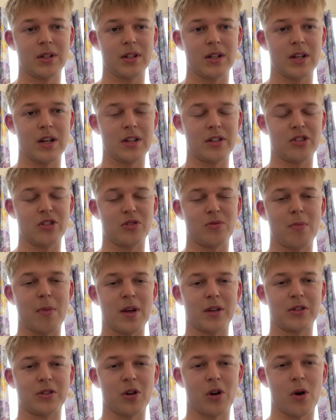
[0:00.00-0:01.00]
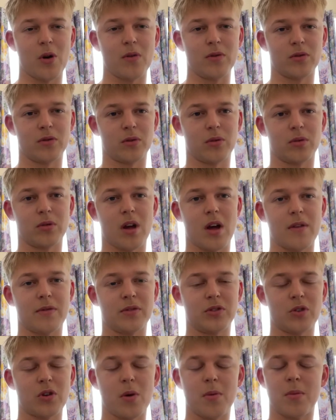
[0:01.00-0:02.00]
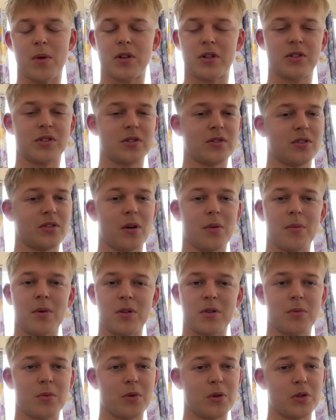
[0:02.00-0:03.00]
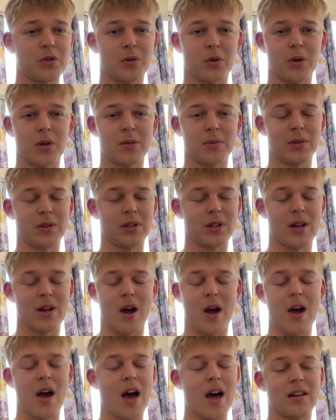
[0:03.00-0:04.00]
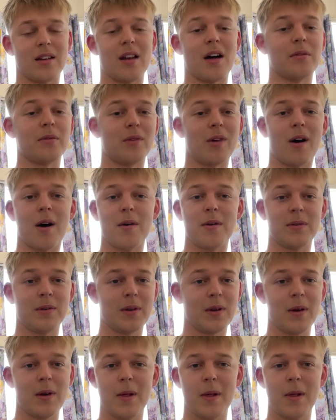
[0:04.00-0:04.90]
it just makes your overall life so much more enjoyable. And I love life.